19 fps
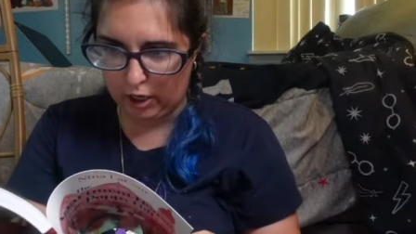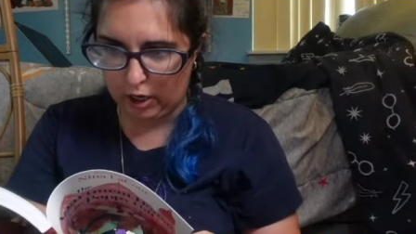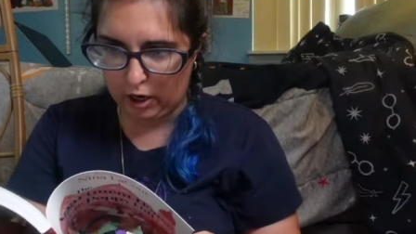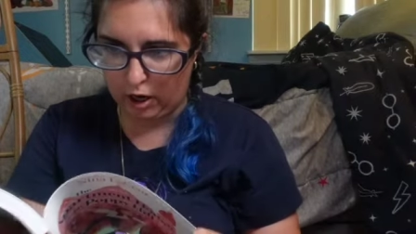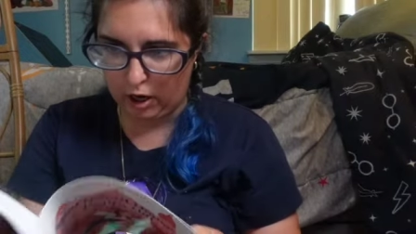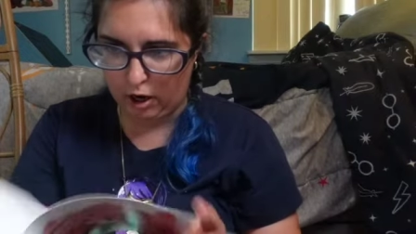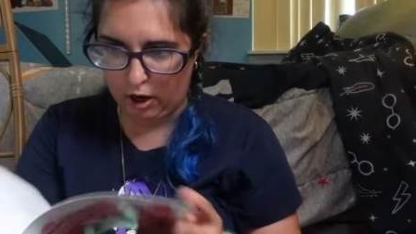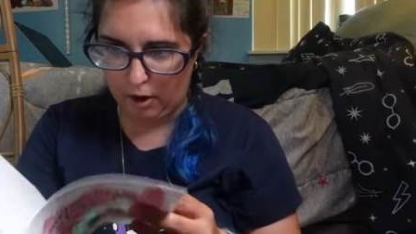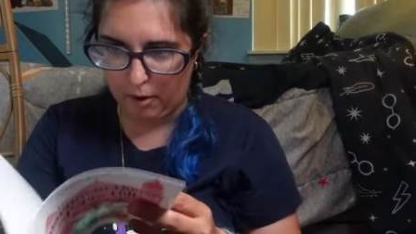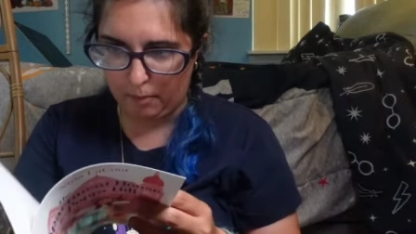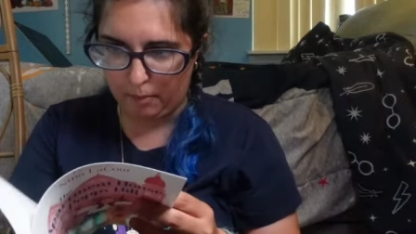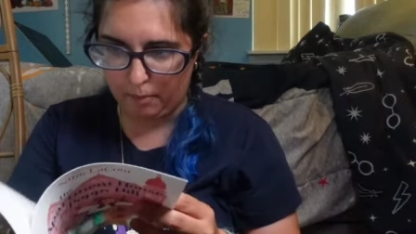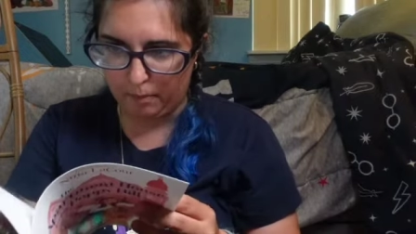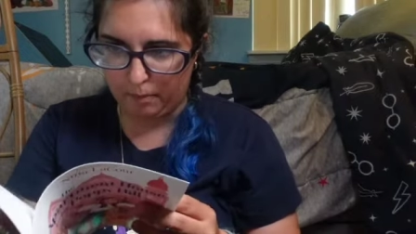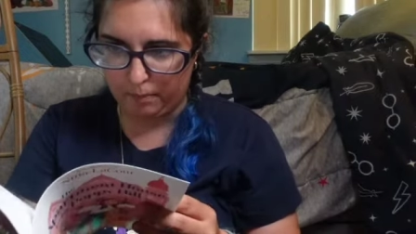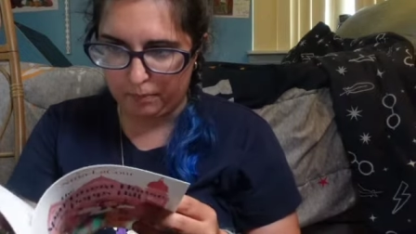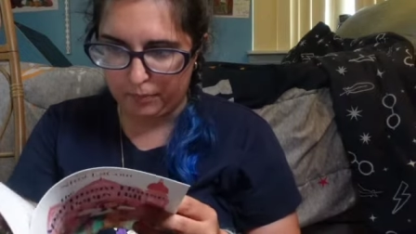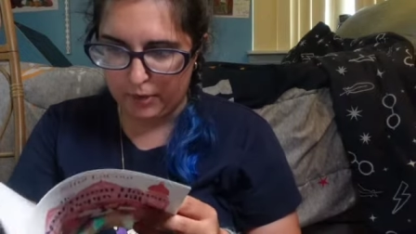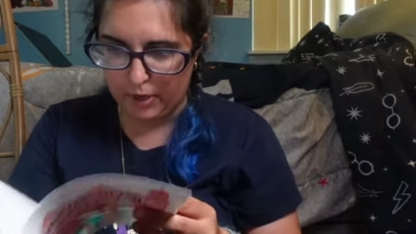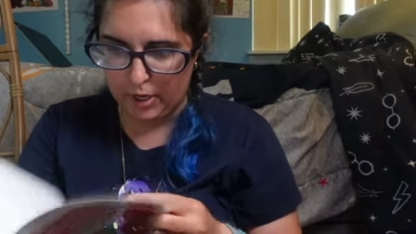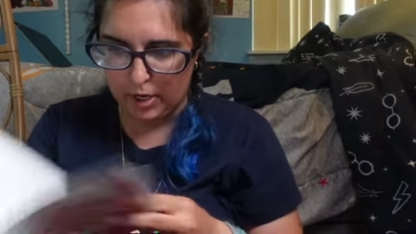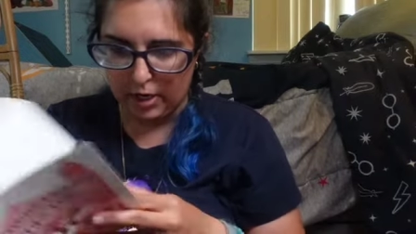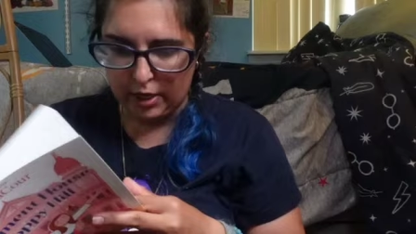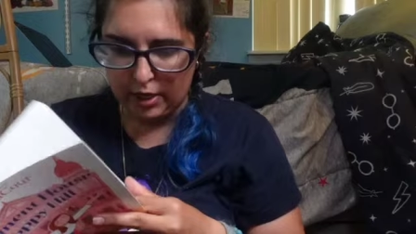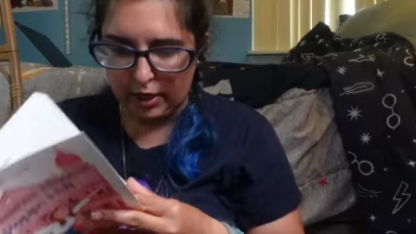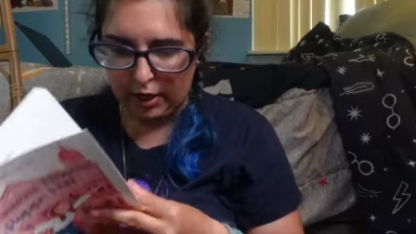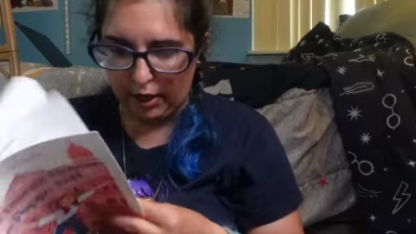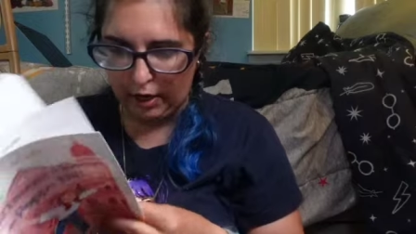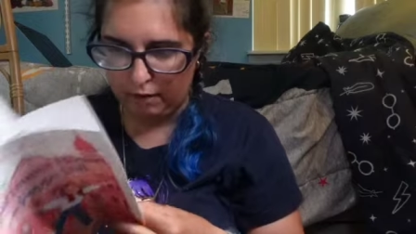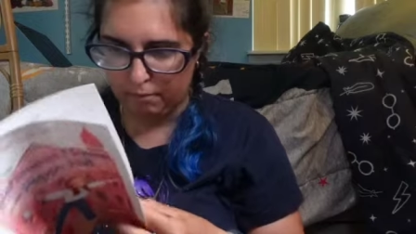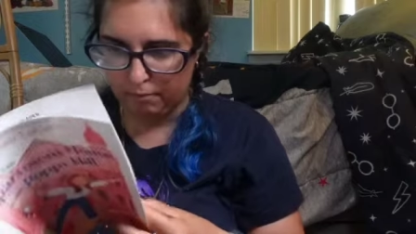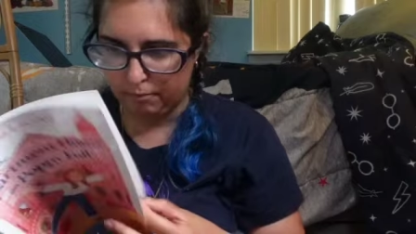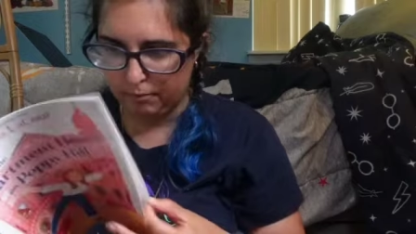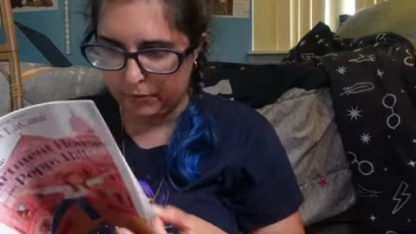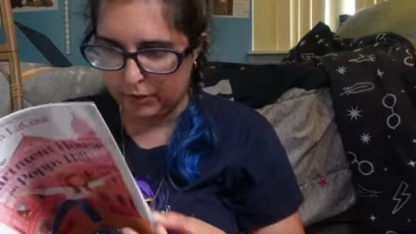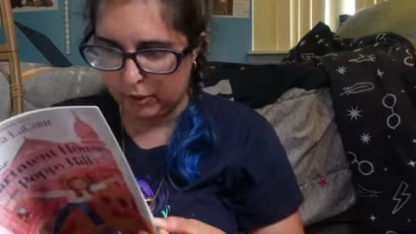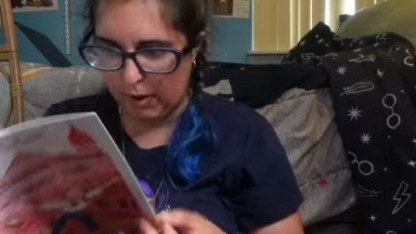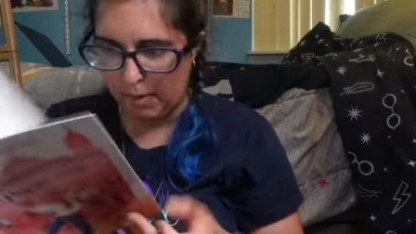Um, yeah.
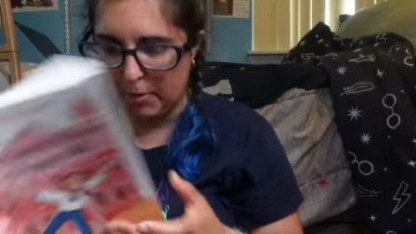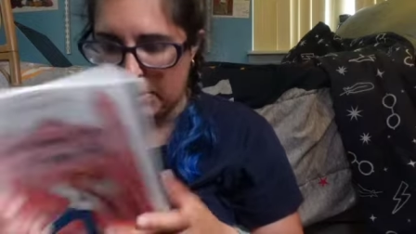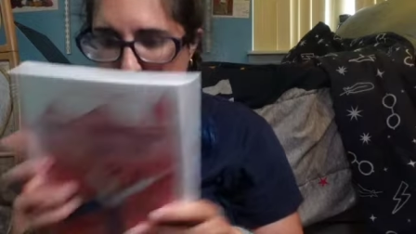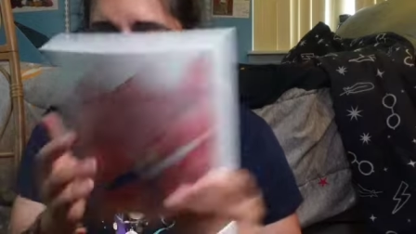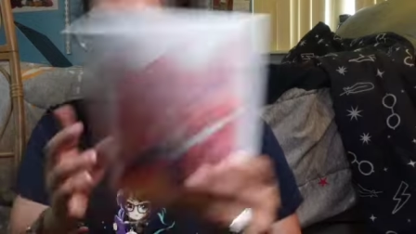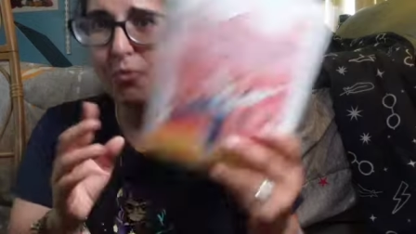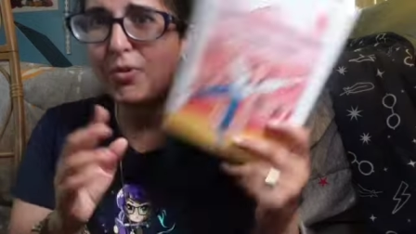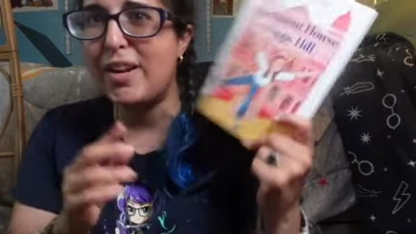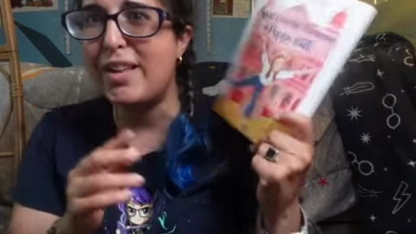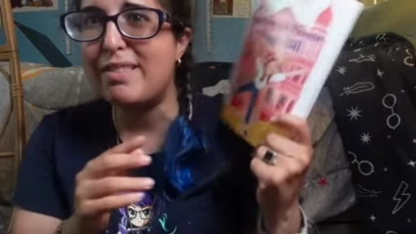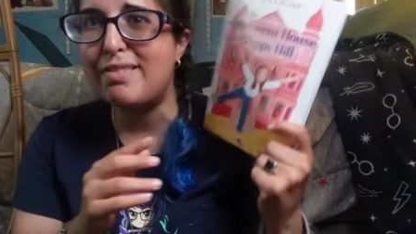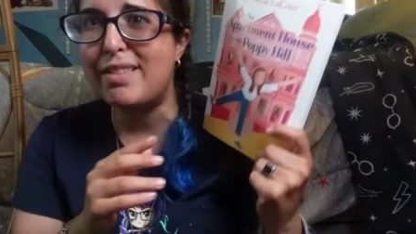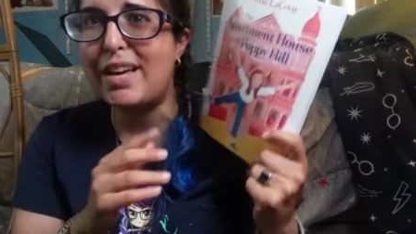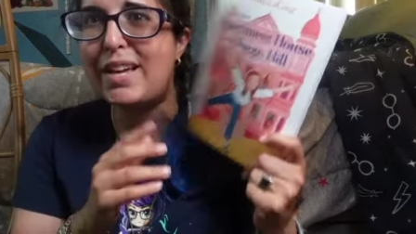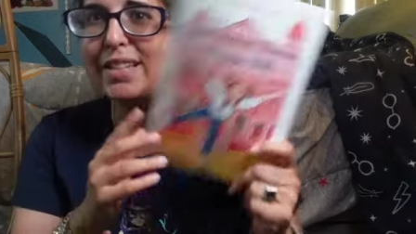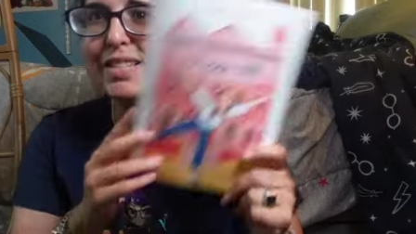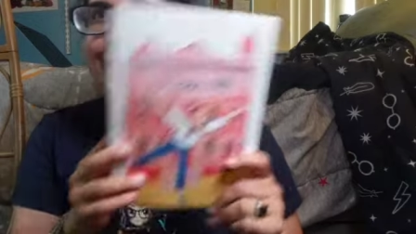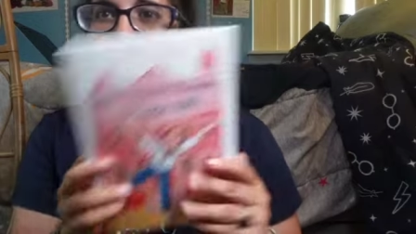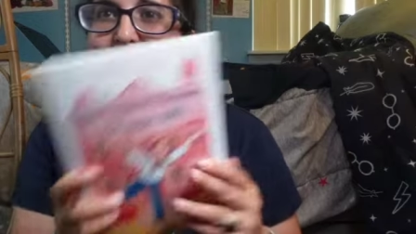So I'm going to read this.